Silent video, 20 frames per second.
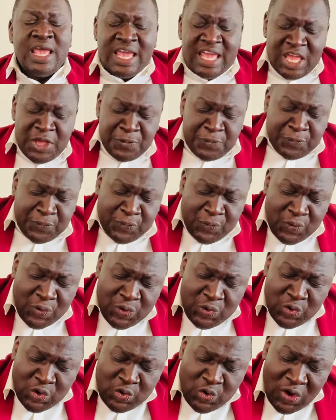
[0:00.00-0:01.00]
If
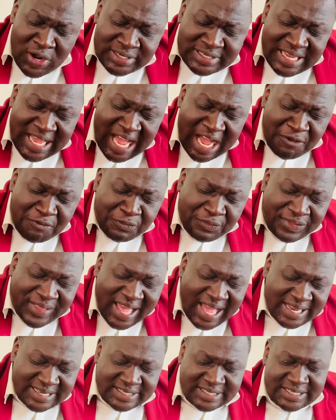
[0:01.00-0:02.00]
you don't have
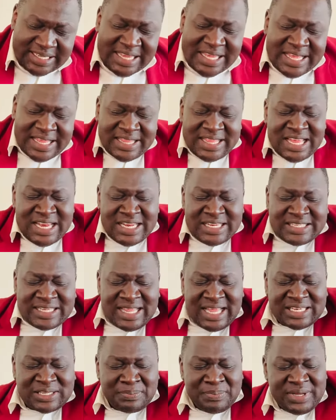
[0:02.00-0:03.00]
that, then
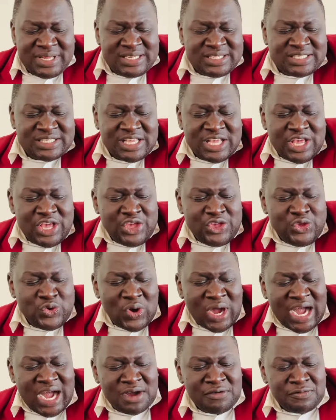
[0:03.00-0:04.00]
that means you
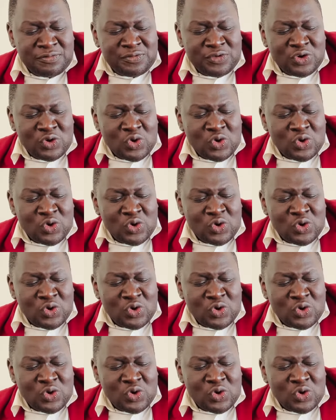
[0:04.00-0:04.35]
have